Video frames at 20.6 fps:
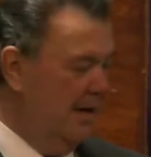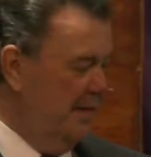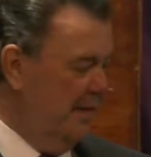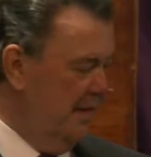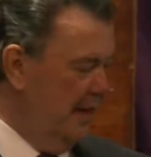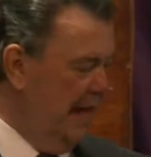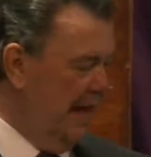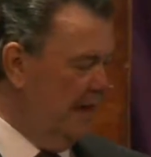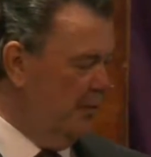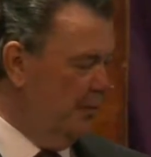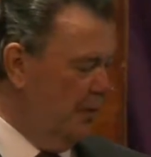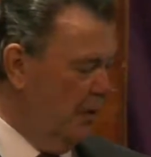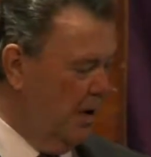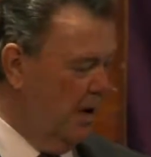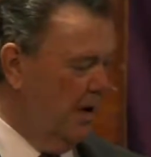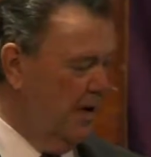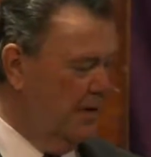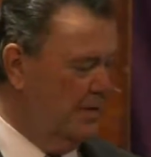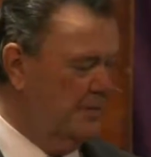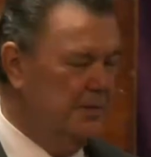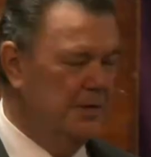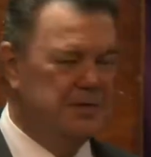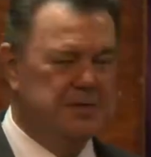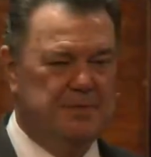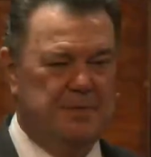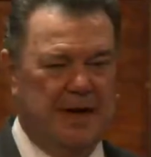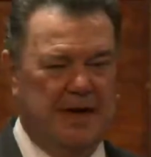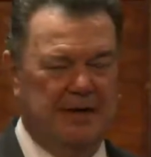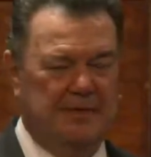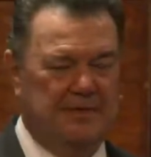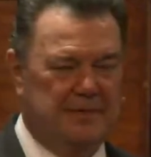that word was
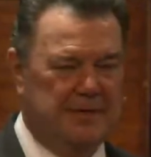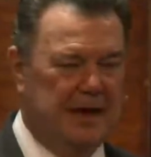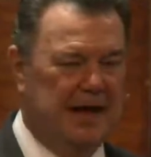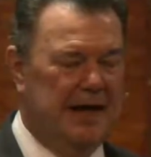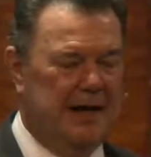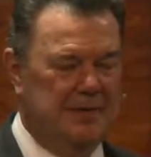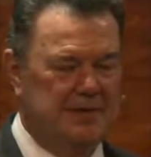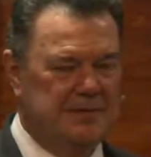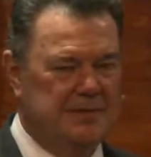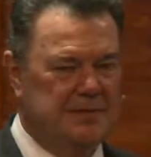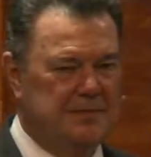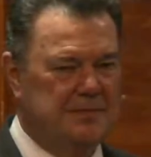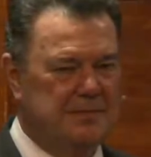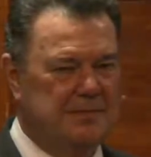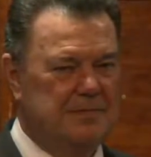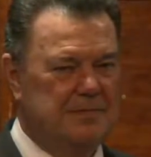made flesh.